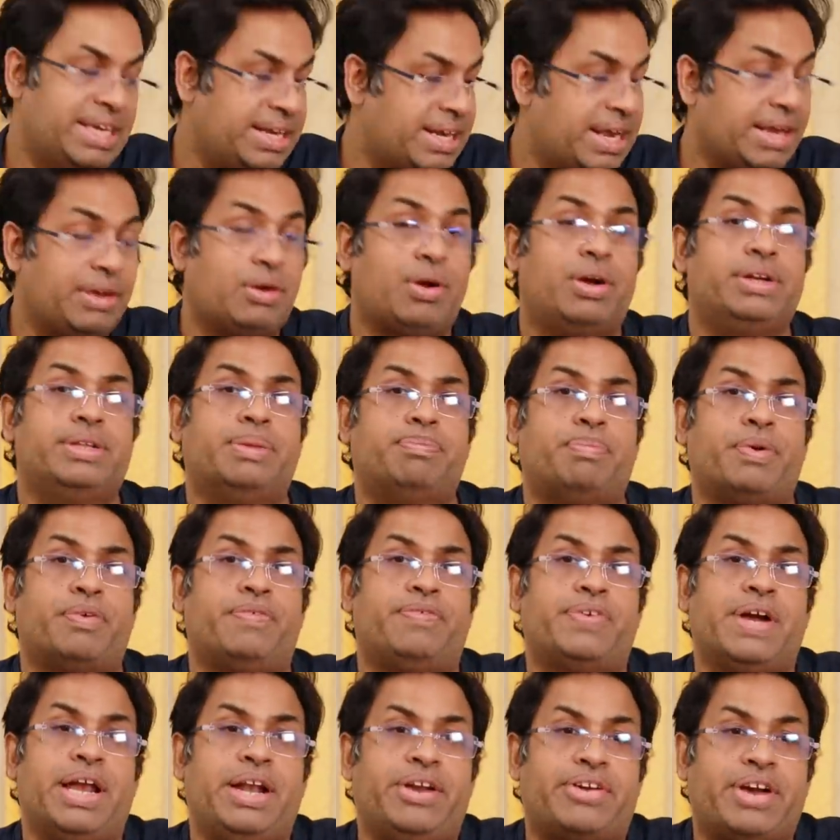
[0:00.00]
and I got the
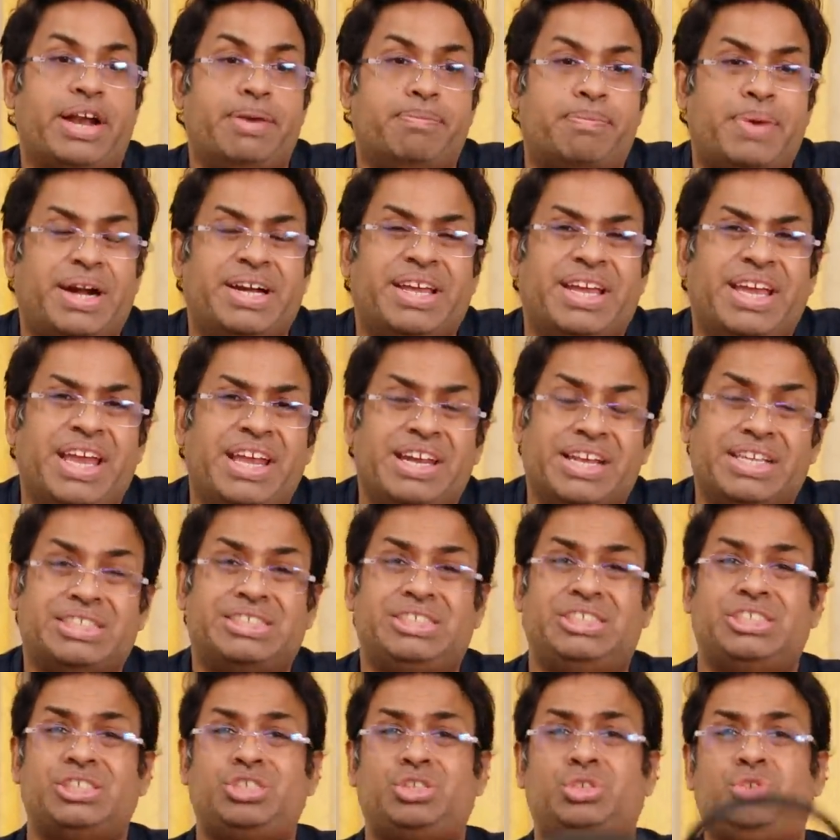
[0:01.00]
profile right. But again, it's
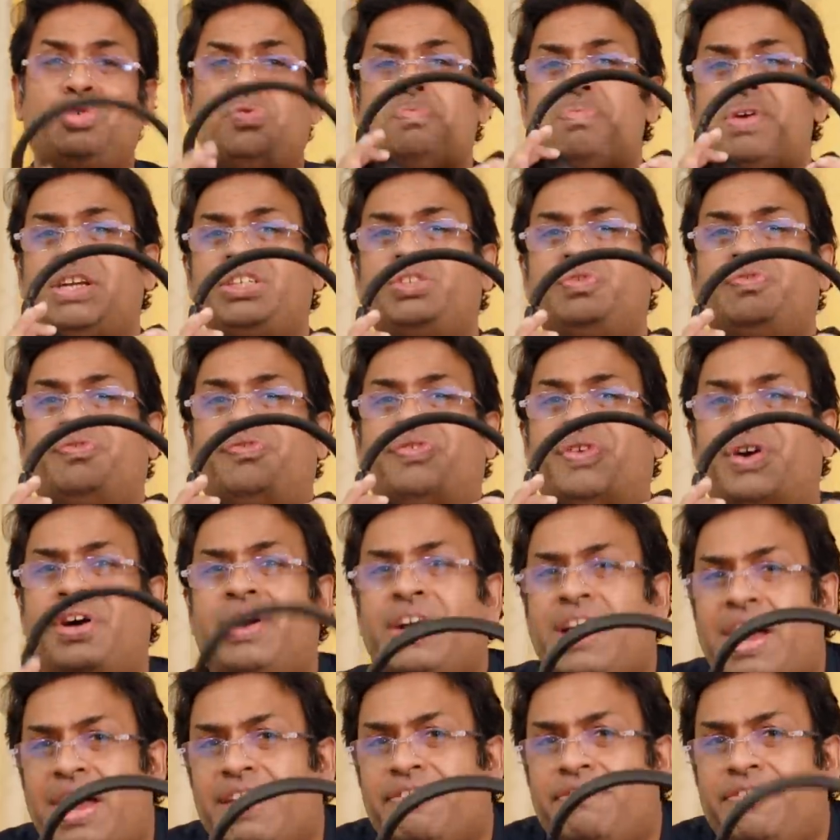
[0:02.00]
just too much
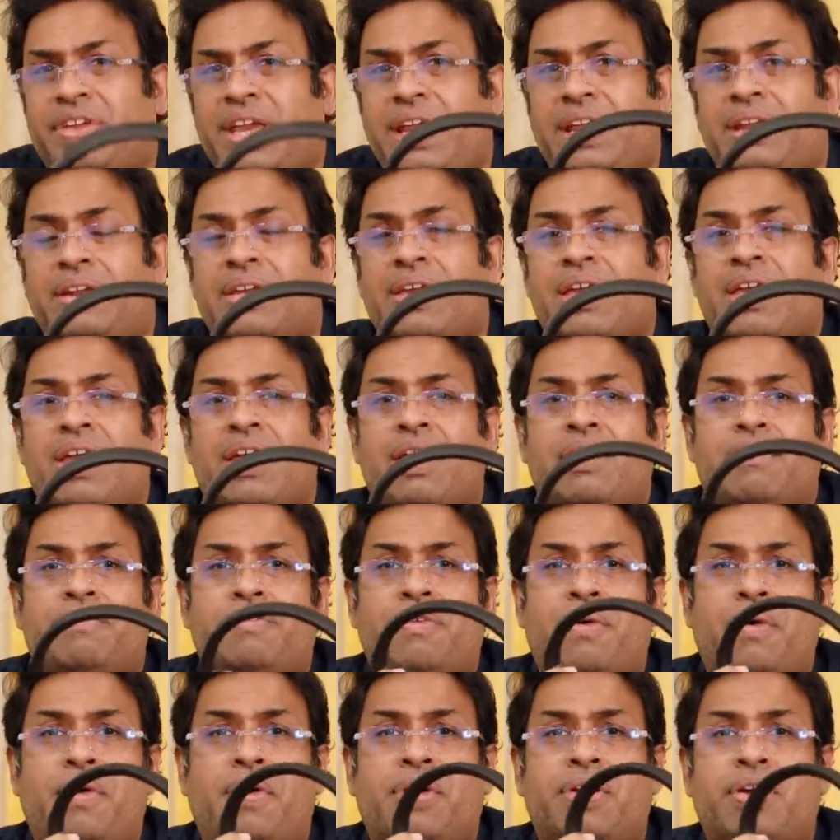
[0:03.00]
work, I feel,
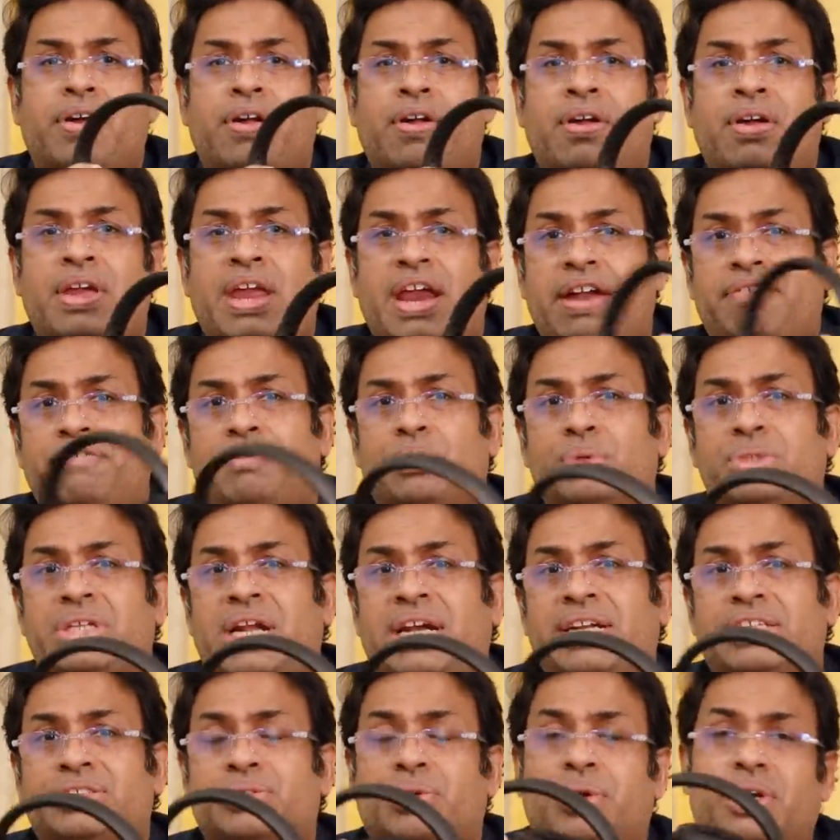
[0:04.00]
for a headphone
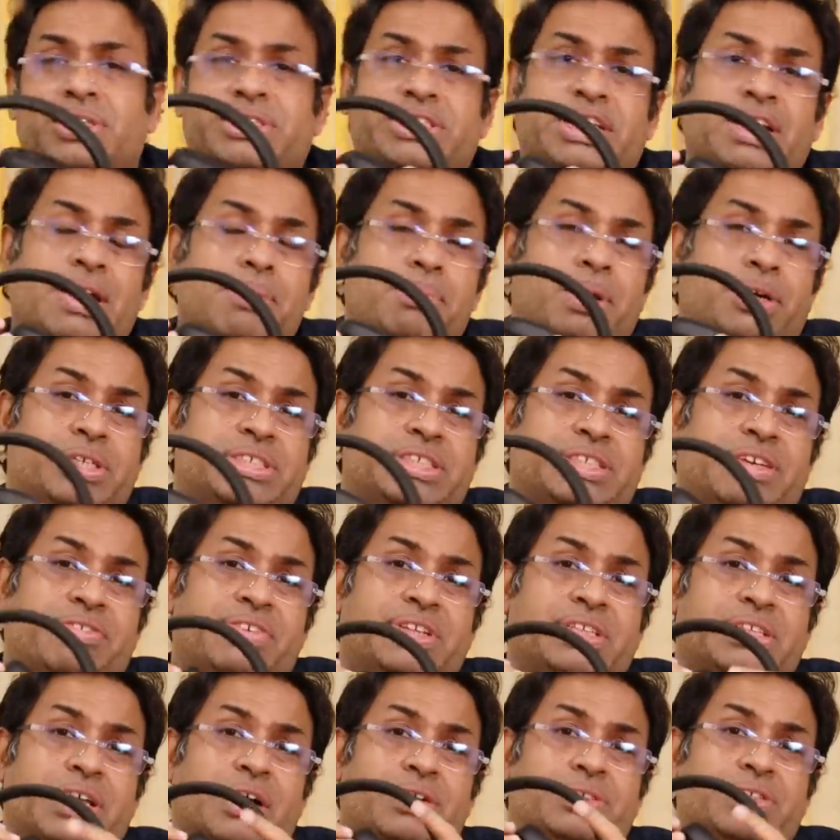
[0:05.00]
that is costing about
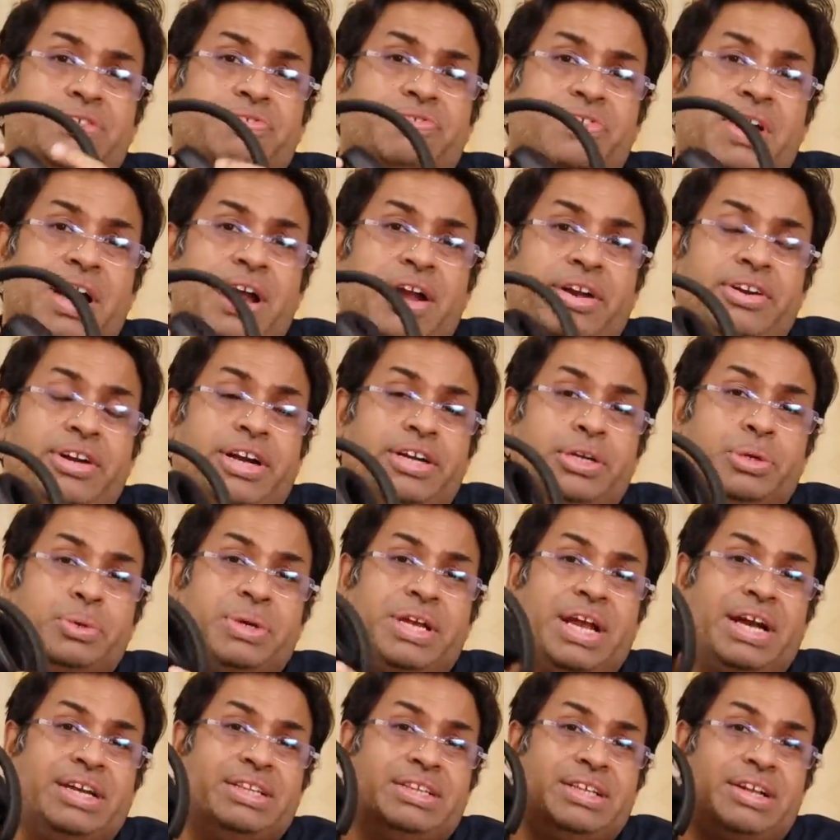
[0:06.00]
7,500 to
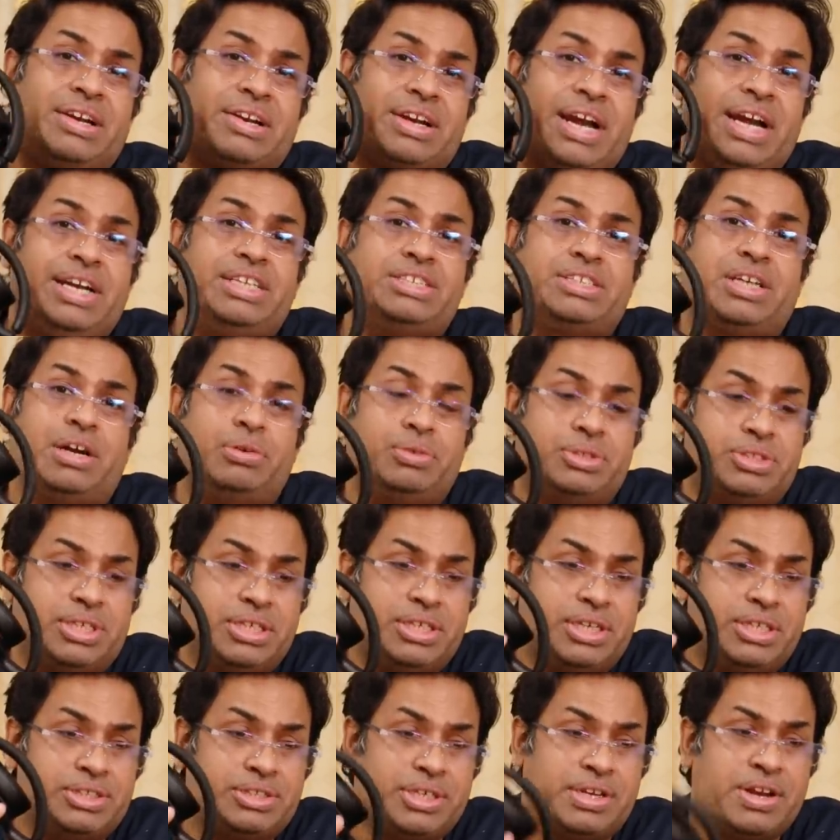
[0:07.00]
get the right sound
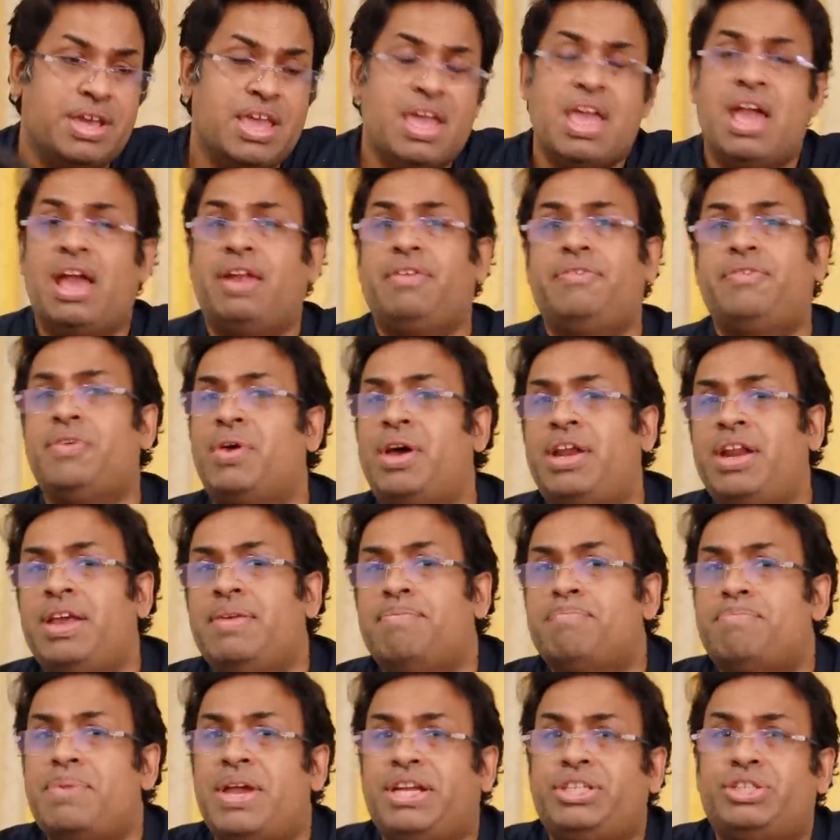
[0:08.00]
signature. And if you are an
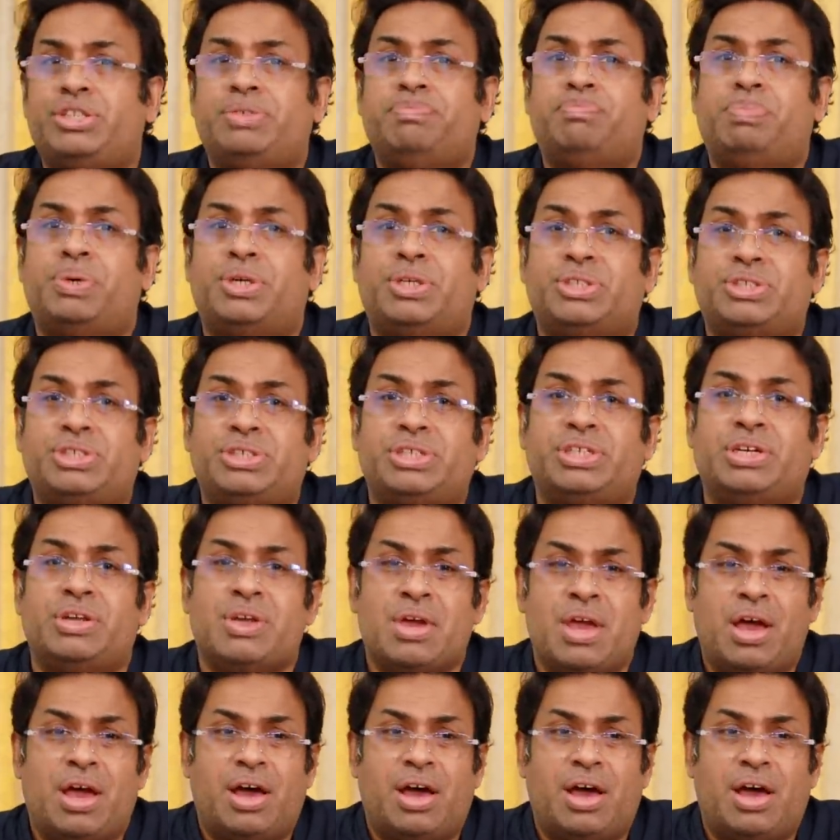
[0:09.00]
impatient person,